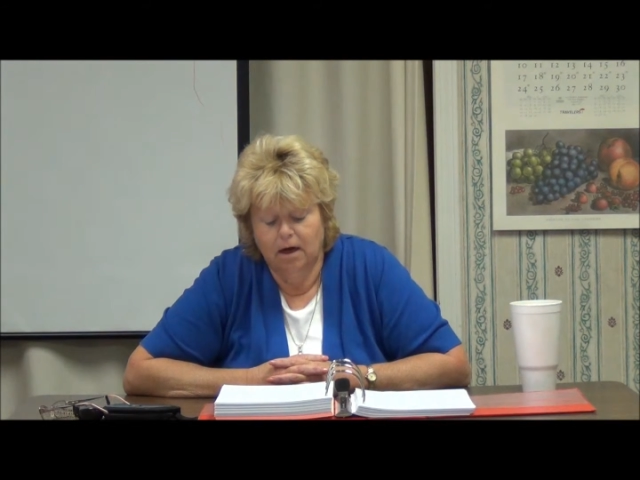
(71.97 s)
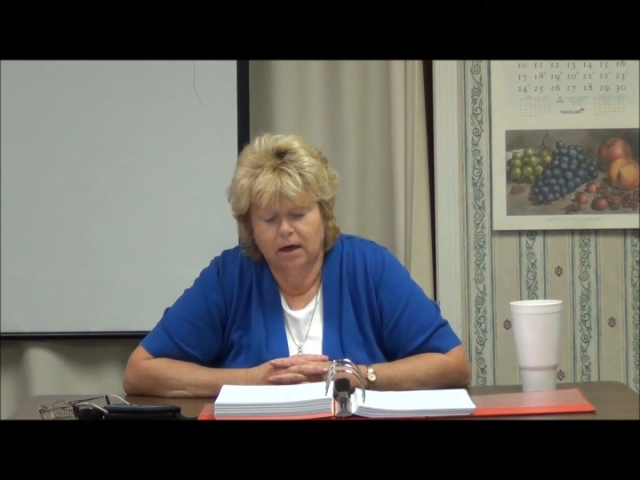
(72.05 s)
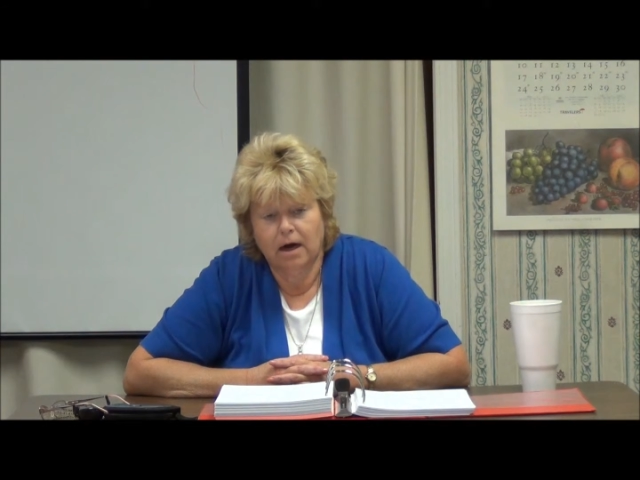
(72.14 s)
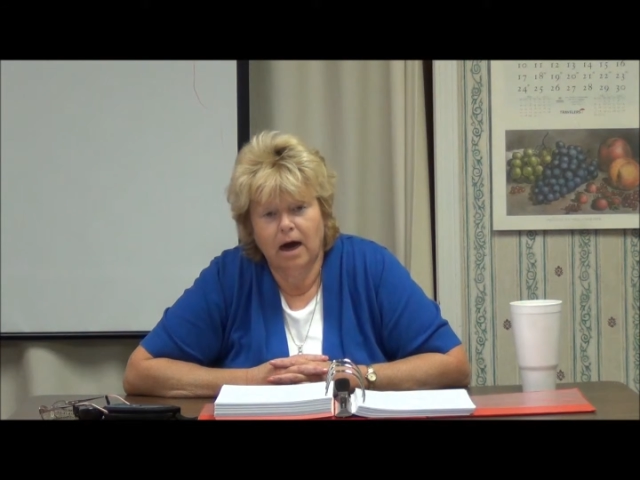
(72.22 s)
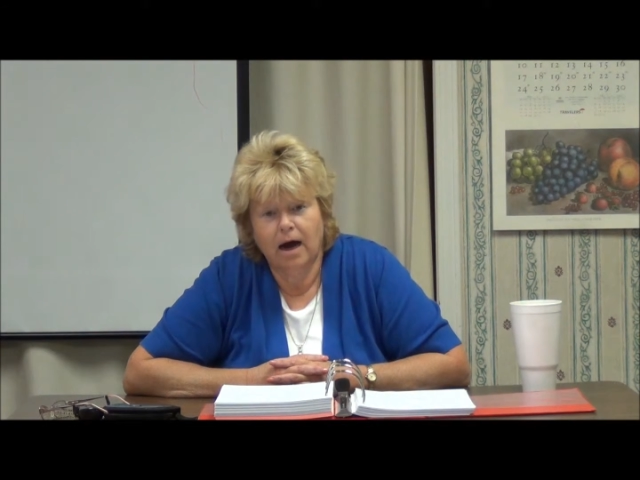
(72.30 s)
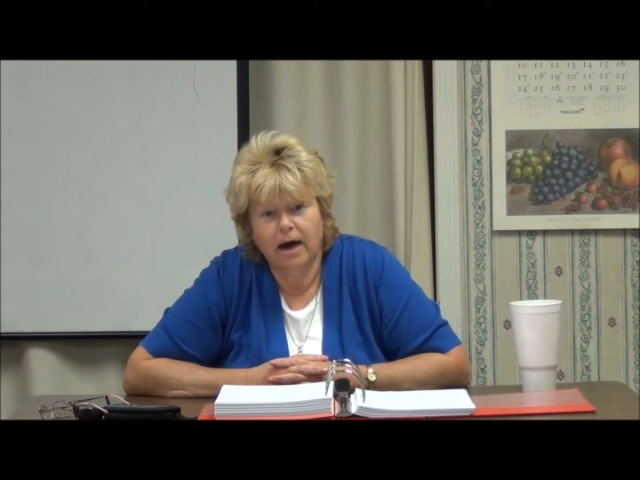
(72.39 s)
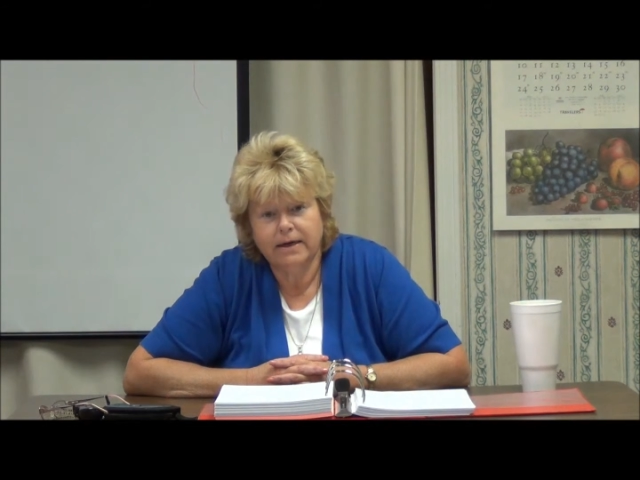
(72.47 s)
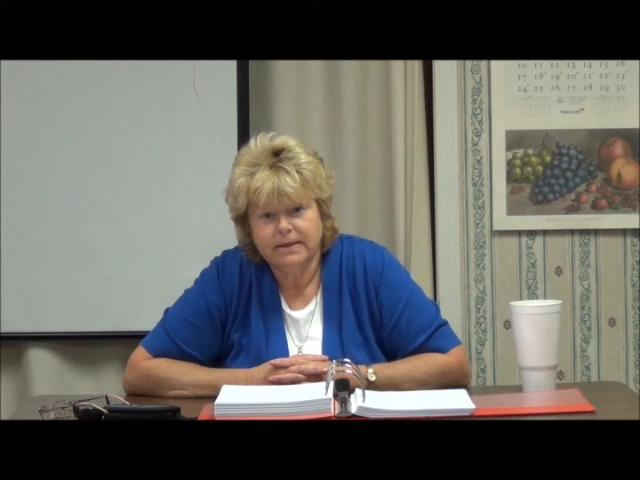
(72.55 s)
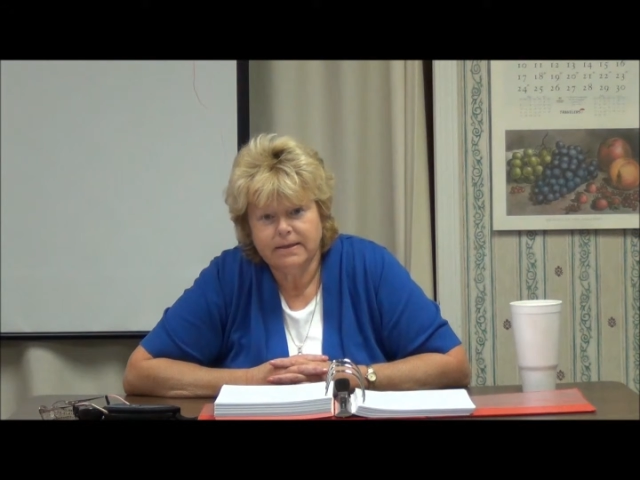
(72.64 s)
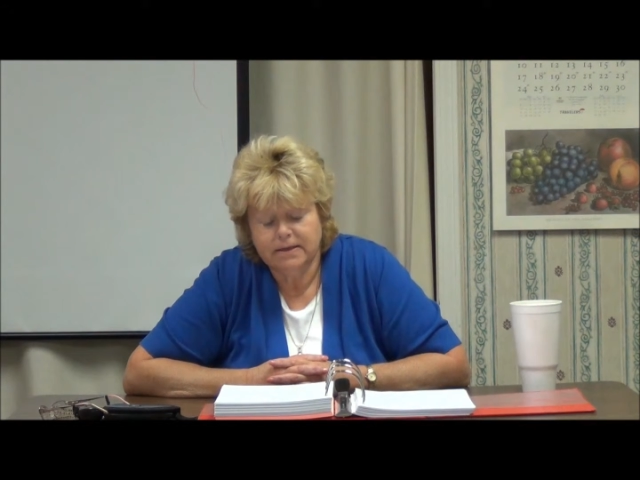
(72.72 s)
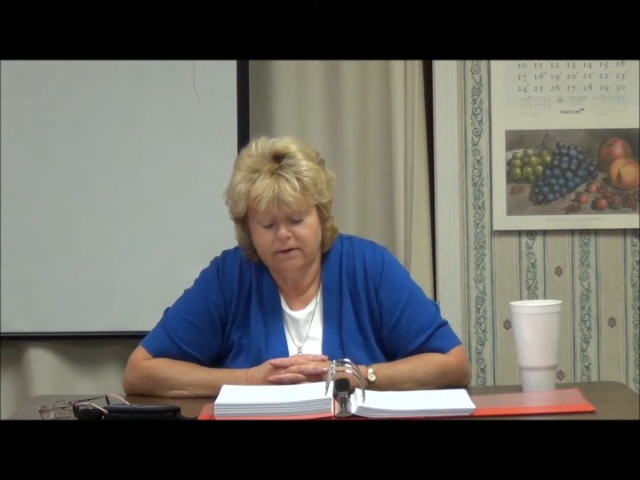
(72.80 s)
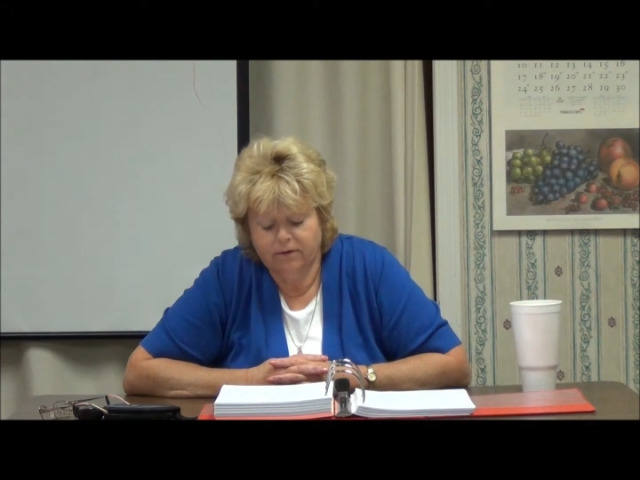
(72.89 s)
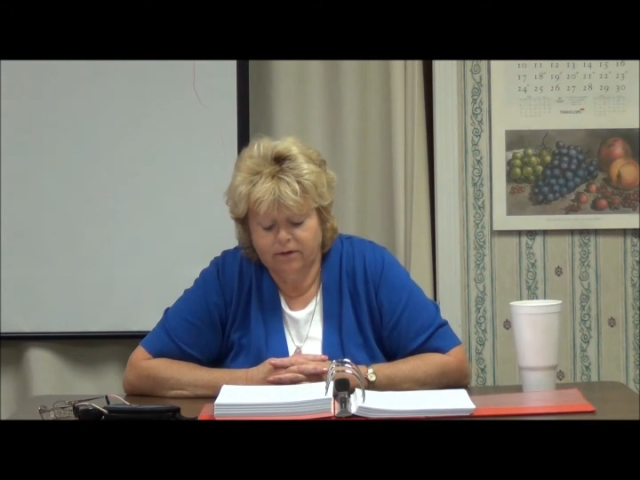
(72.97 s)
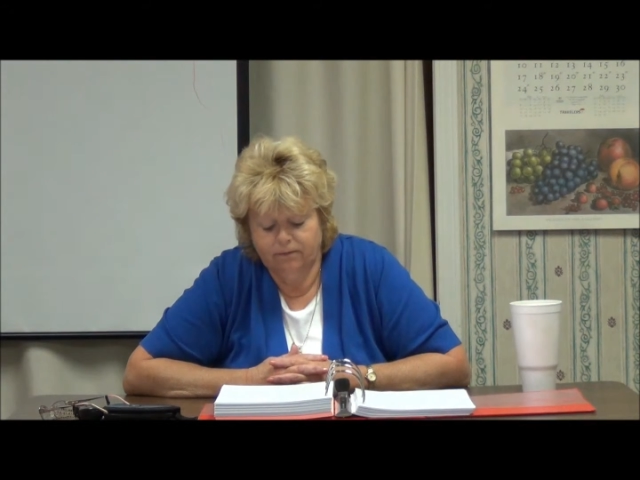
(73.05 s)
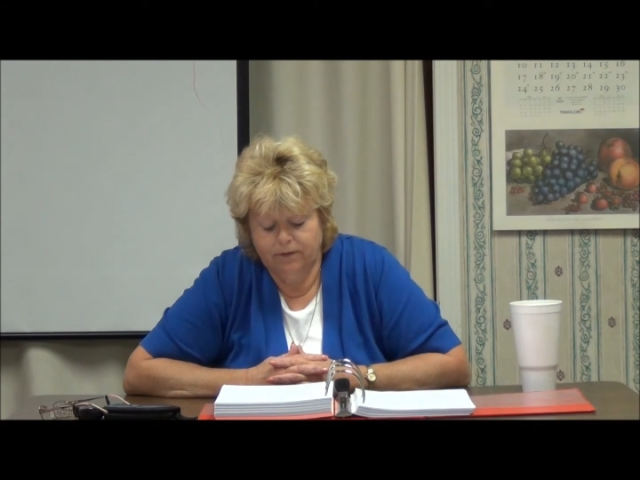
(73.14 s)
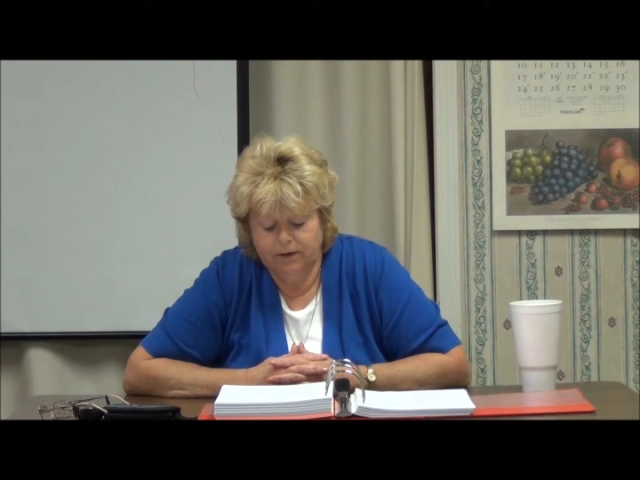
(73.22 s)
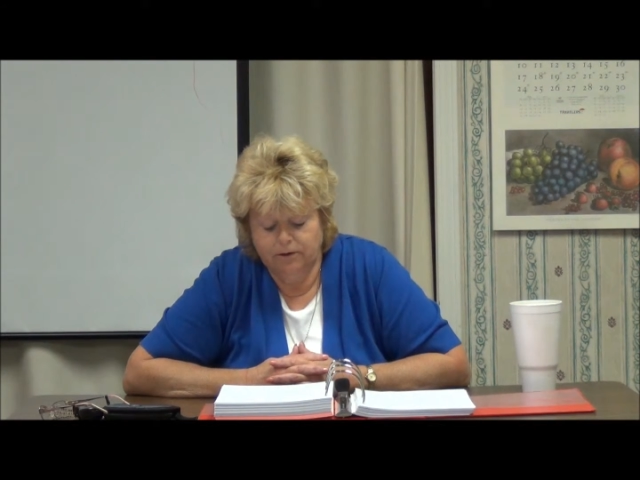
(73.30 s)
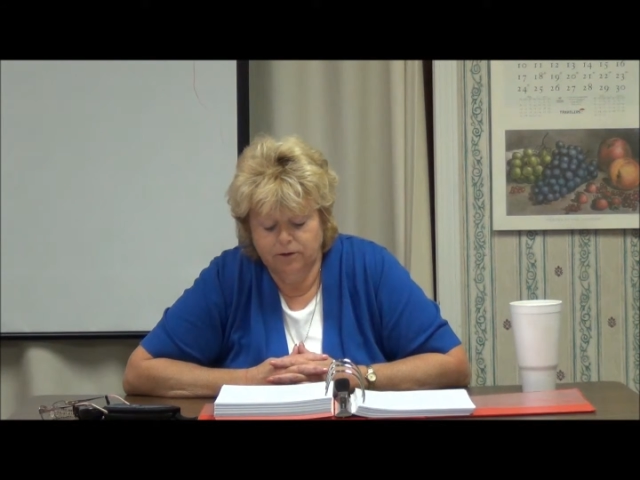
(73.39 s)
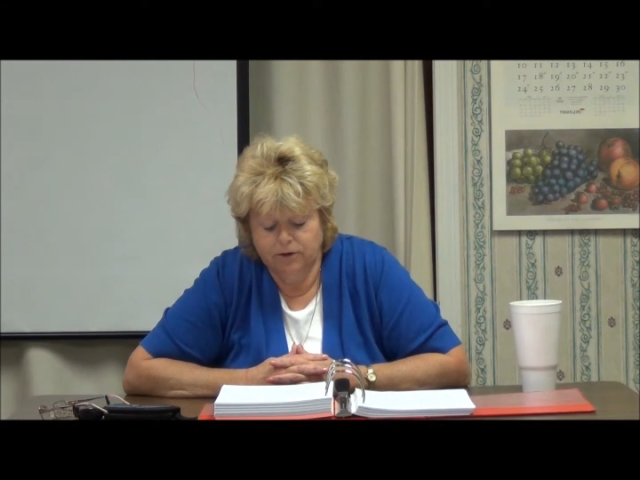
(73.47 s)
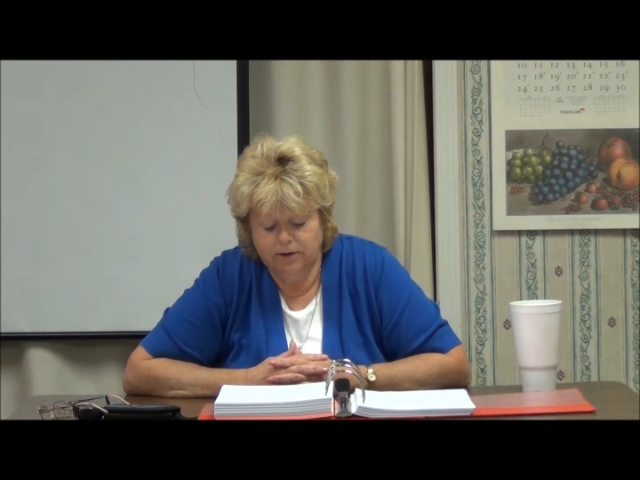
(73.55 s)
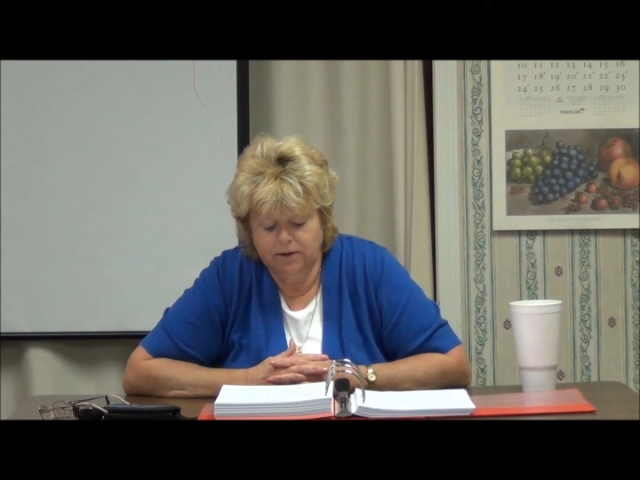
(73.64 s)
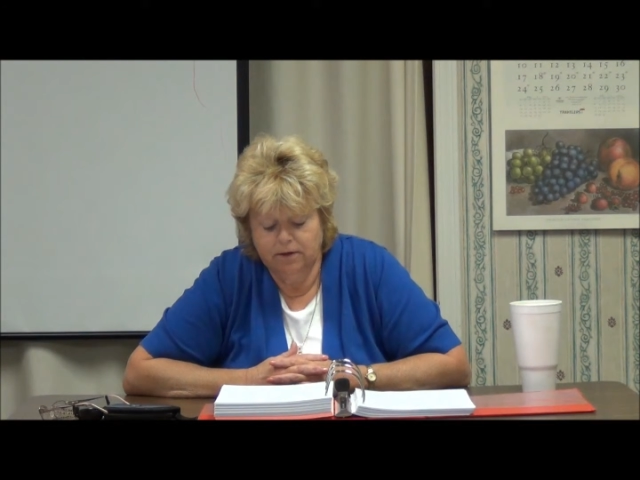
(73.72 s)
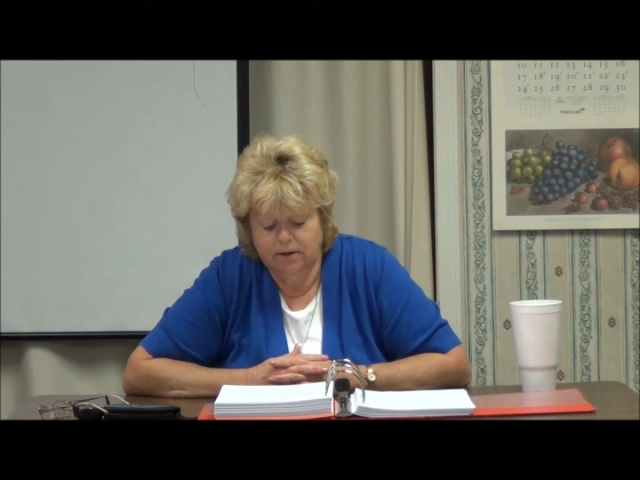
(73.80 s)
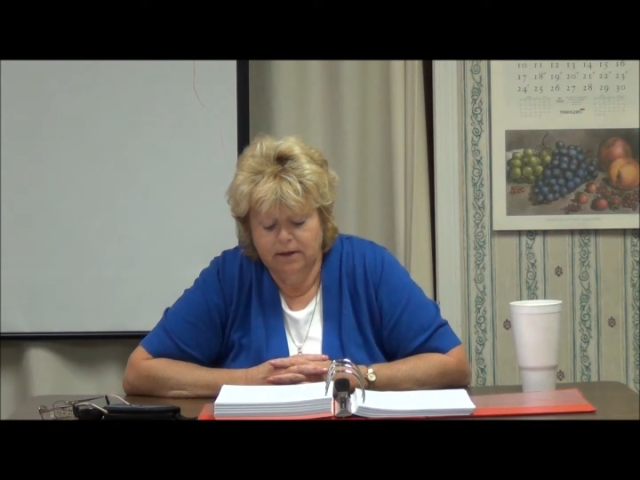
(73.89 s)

causes of confusion,